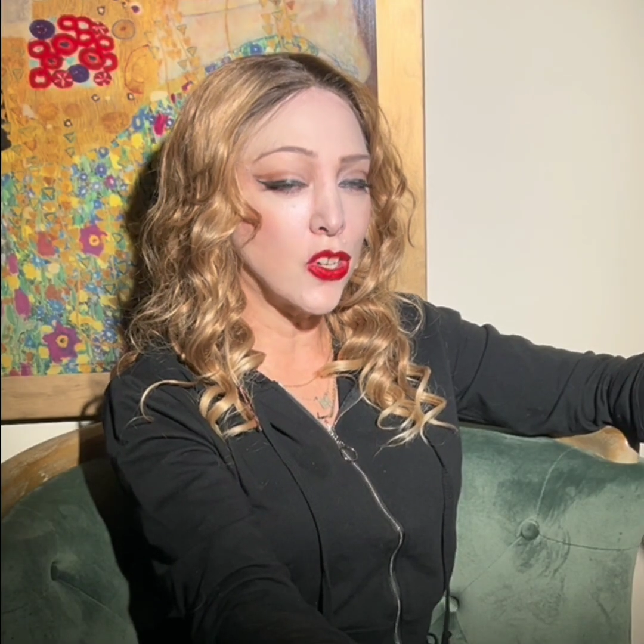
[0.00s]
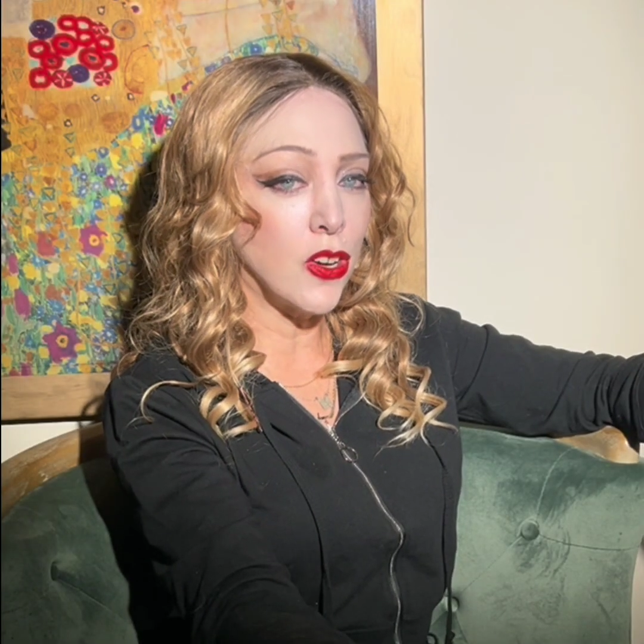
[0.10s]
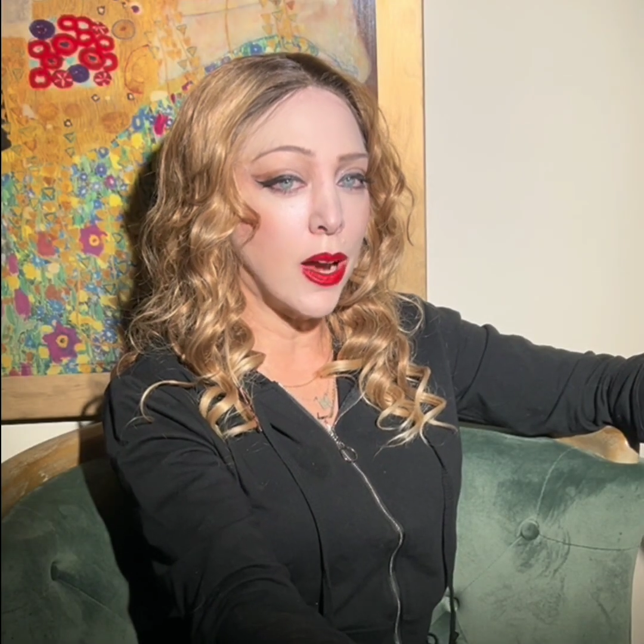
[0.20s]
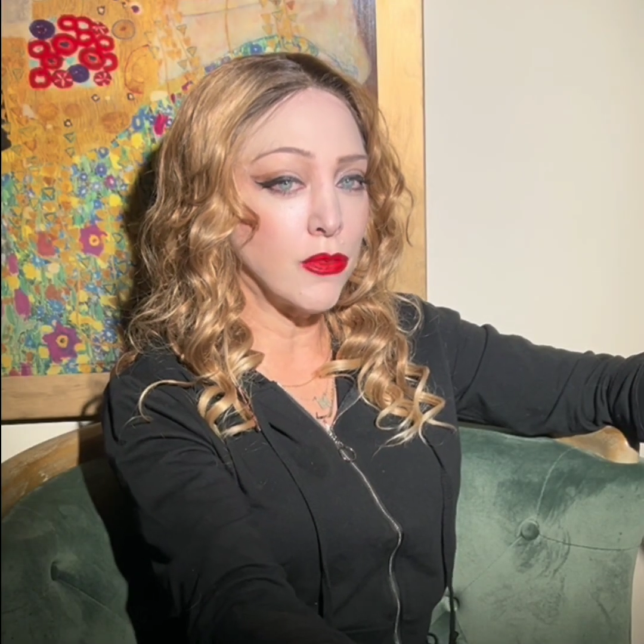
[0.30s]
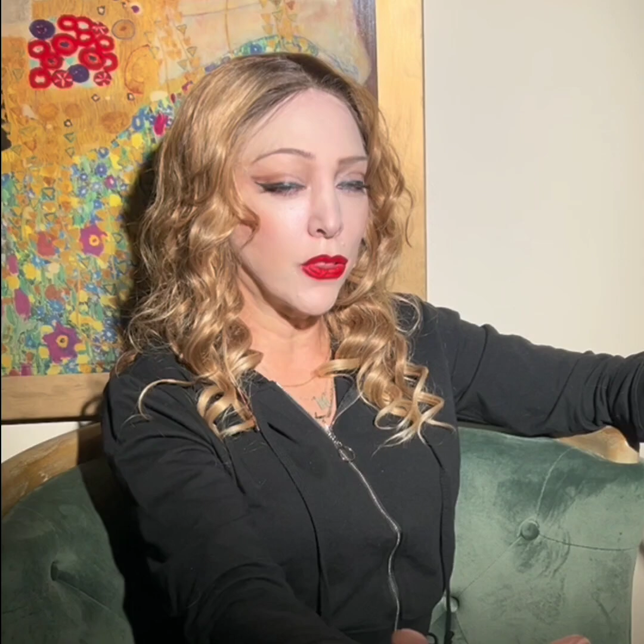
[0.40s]
to
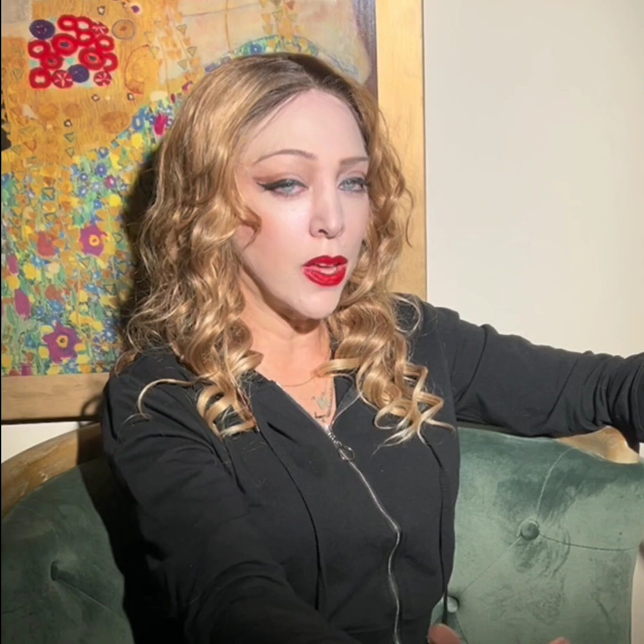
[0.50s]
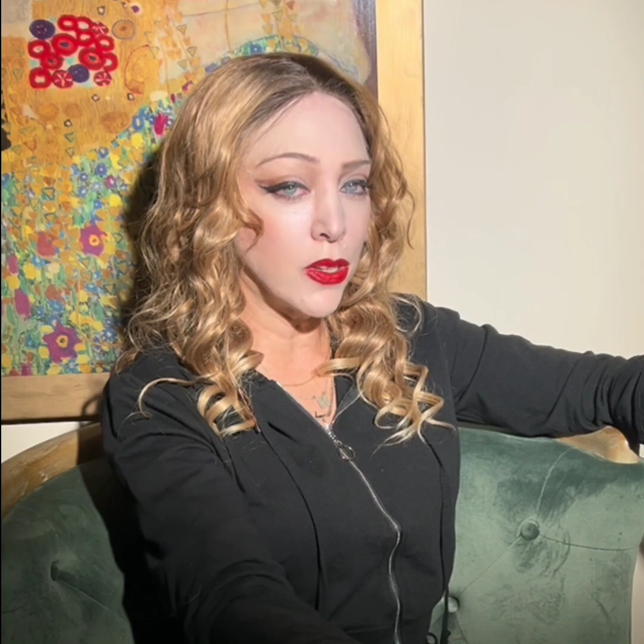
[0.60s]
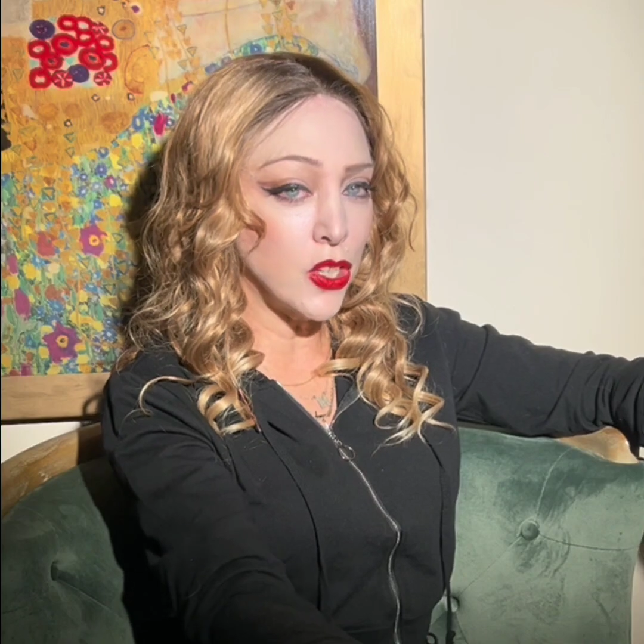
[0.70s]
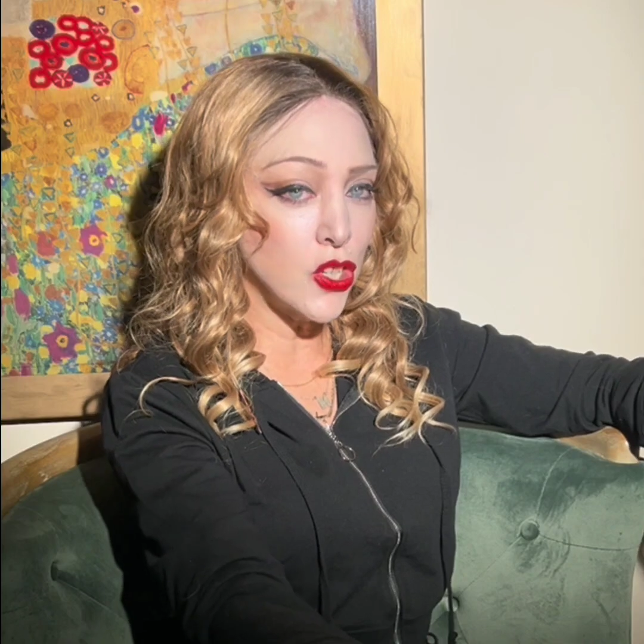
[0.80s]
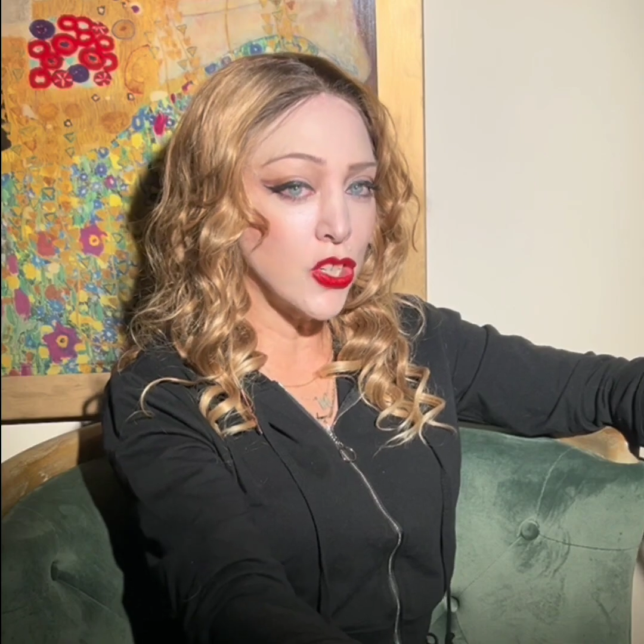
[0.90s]
her after the
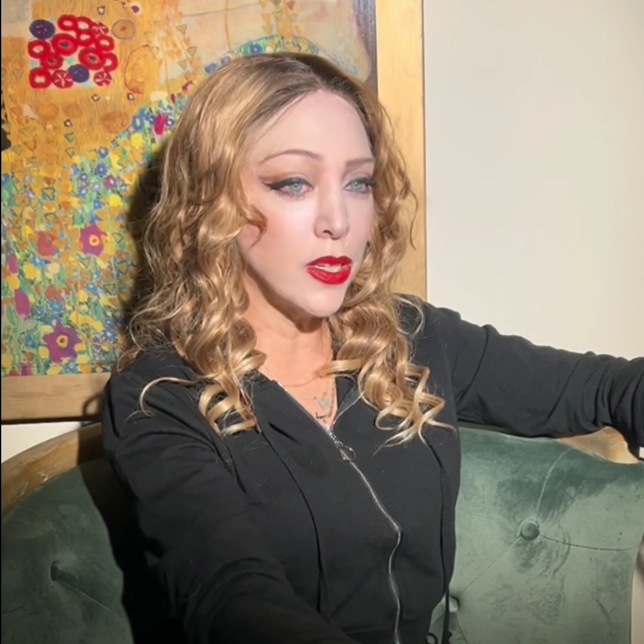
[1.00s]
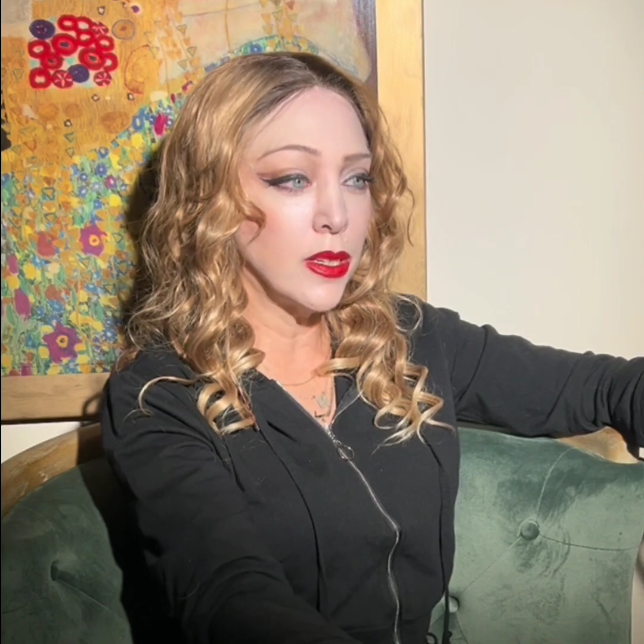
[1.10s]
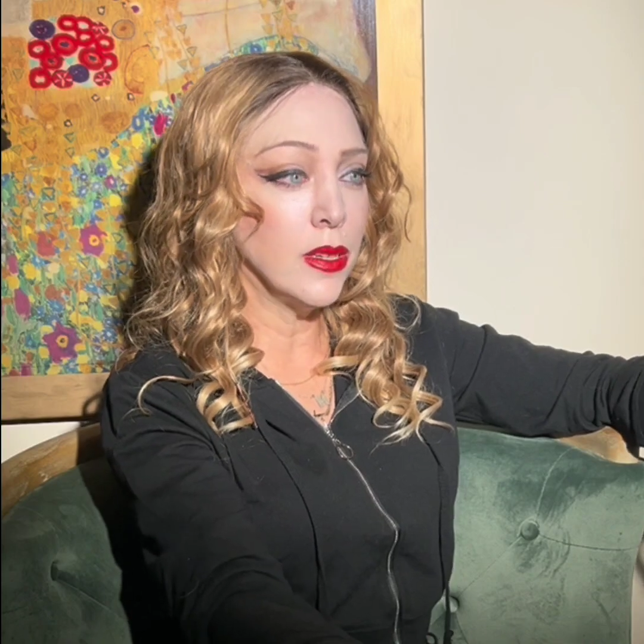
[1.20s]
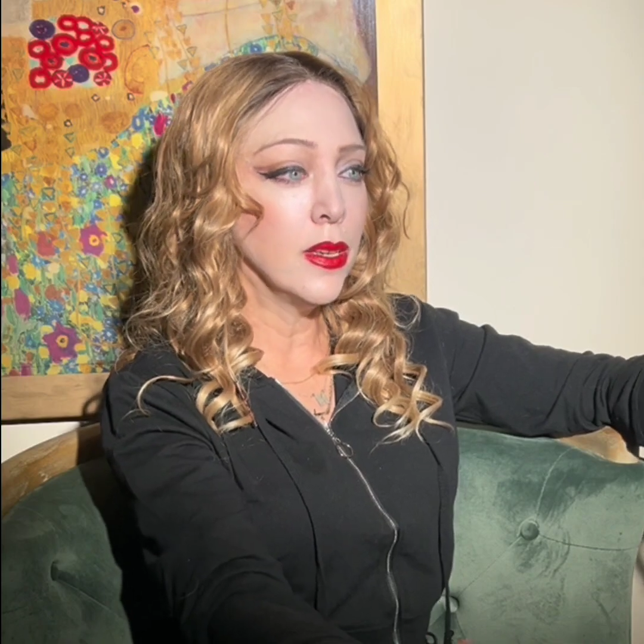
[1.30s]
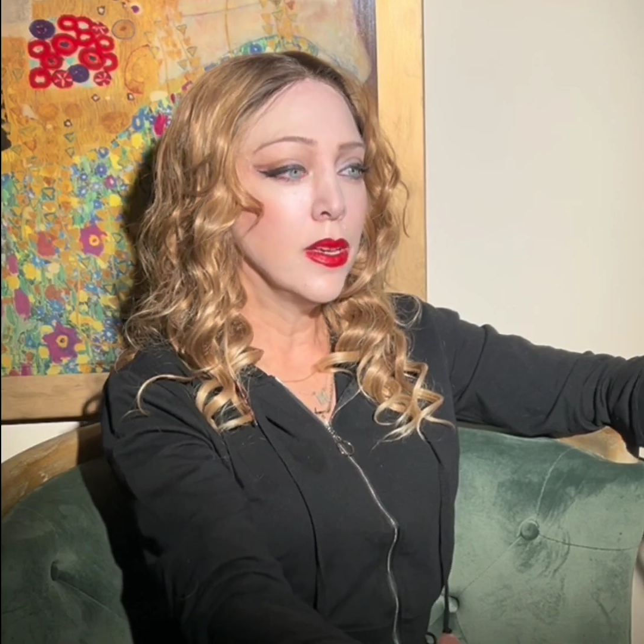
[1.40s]

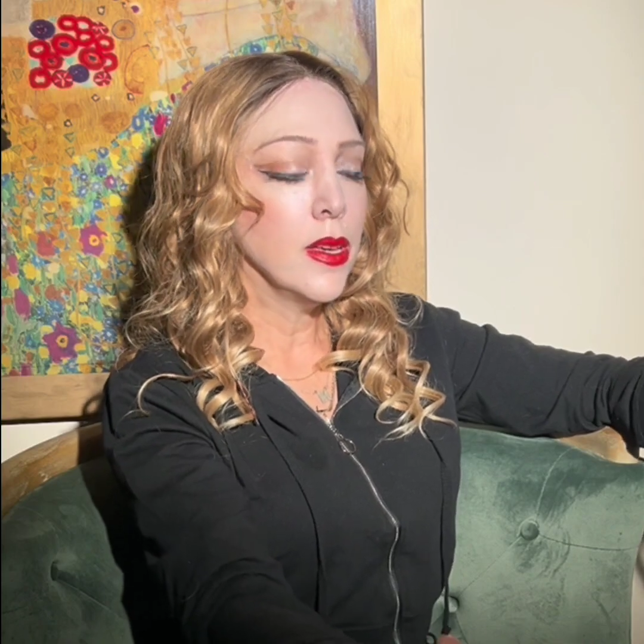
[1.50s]
audition